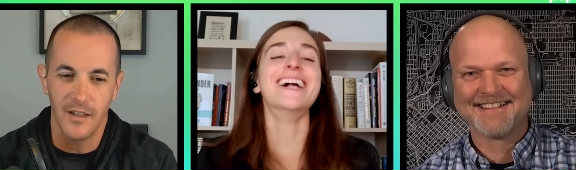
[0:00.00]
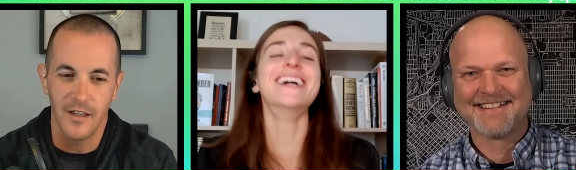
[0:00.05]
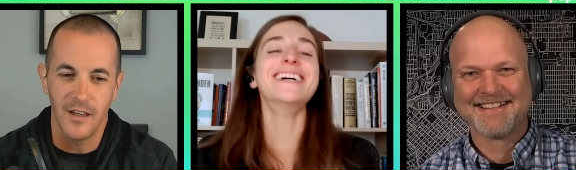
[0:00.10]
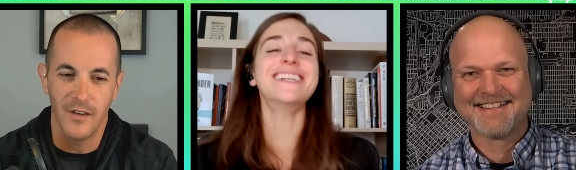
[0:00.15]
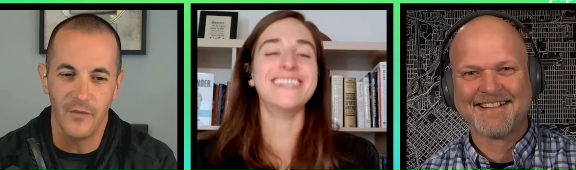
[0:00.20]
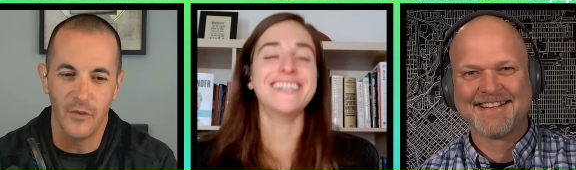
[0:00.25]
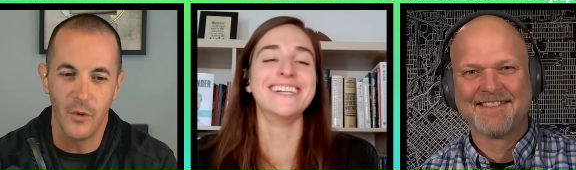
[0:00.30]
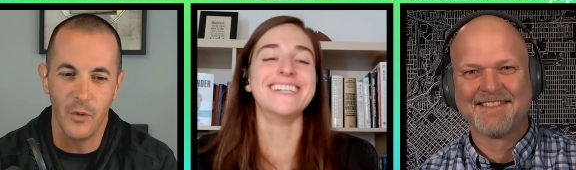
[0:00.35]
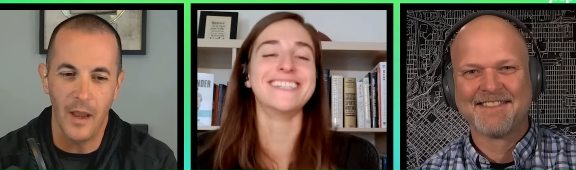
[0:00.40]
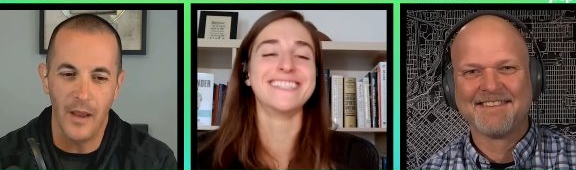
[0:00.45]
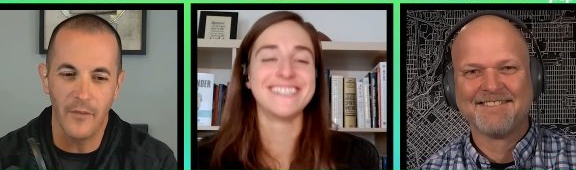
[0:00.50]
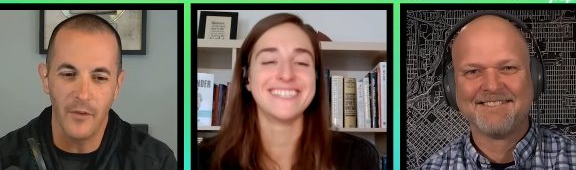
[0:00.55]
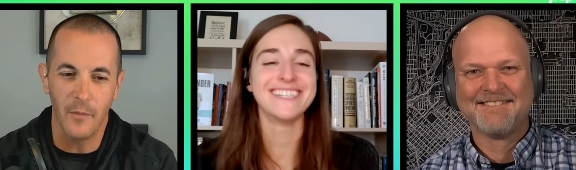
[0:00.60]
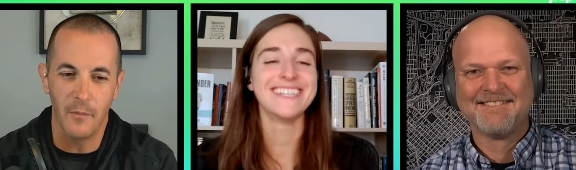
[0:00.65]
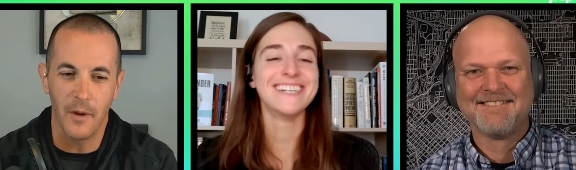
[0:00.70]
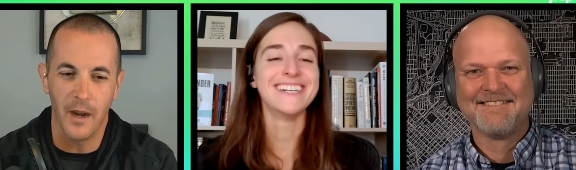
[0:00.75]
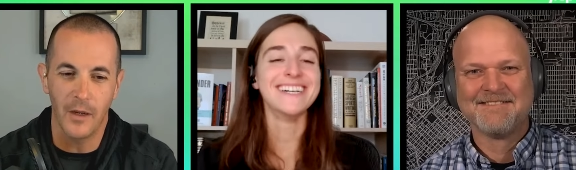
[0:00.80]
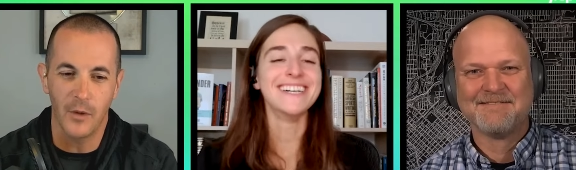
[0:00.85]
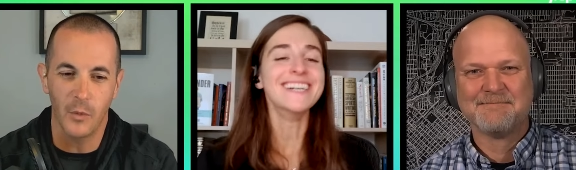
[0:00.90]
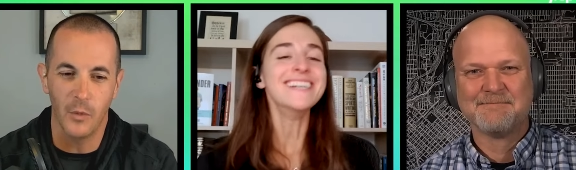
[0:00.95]
Speaker 1: If you haven't
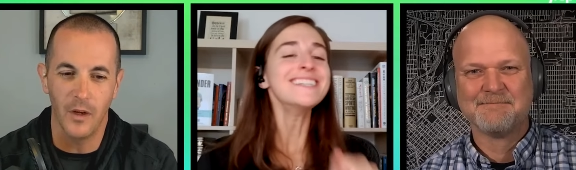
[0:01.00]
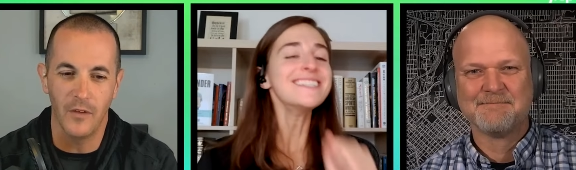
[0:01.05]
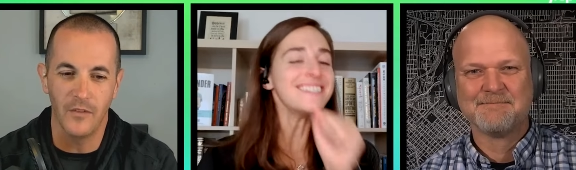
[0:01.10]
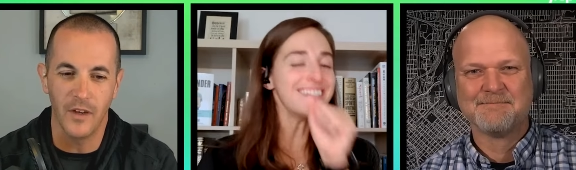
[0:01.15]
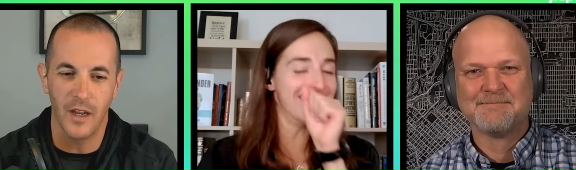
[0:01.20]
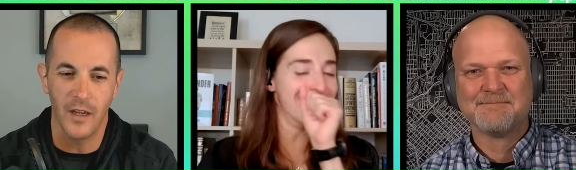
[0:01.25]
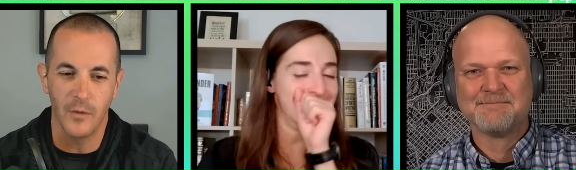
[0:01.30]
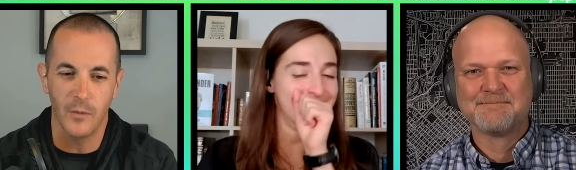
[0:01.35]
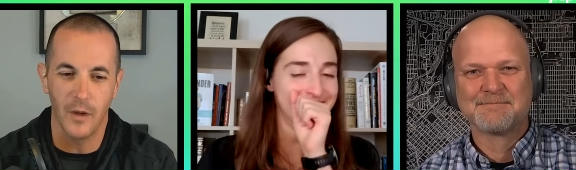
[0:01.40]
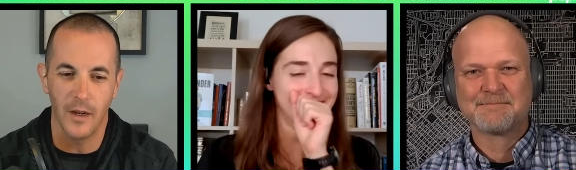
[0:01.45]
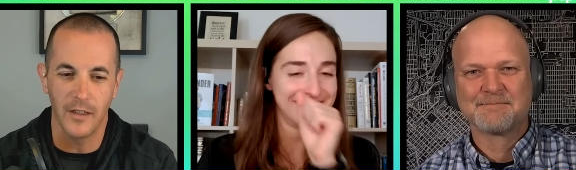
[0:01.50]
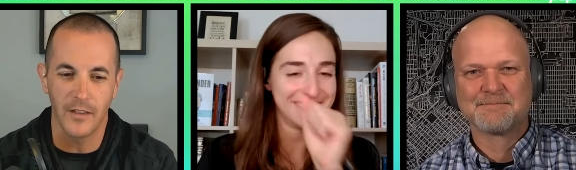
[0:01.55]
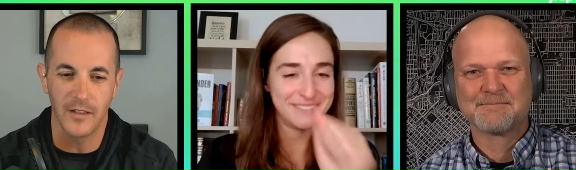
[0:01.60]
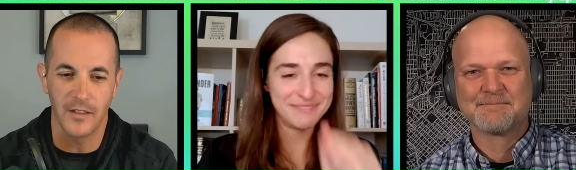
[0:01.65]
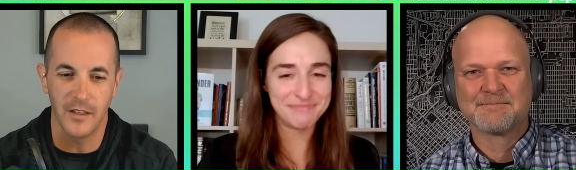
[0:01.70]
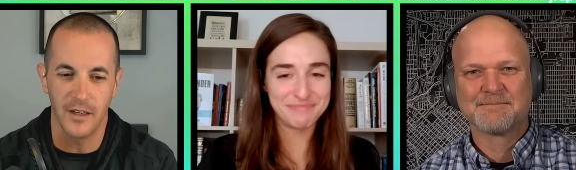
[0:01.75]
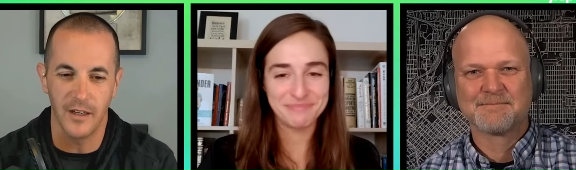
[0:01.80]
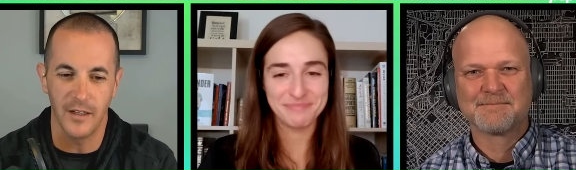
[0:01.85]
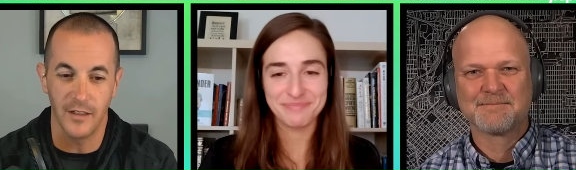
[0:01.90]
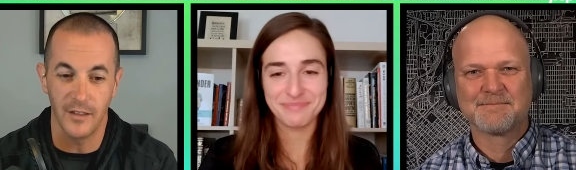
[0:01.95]
microwaved egg whites
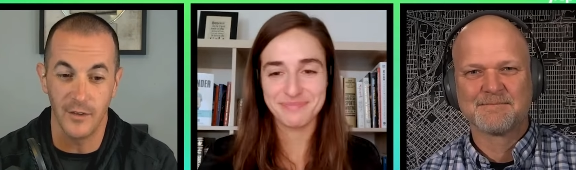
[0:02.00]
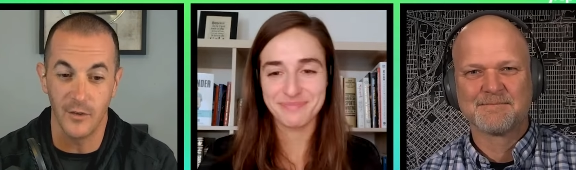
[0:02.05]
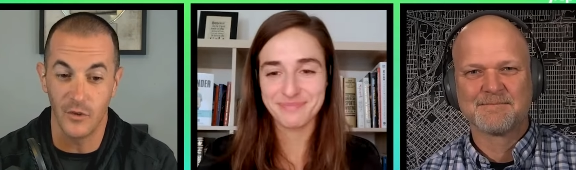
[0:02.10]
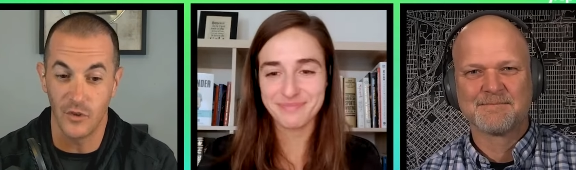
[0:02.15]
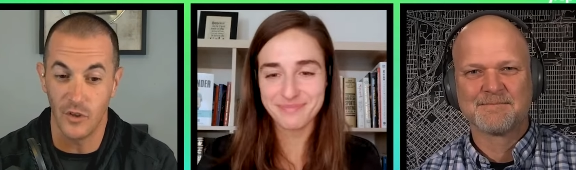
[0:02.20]
lately, you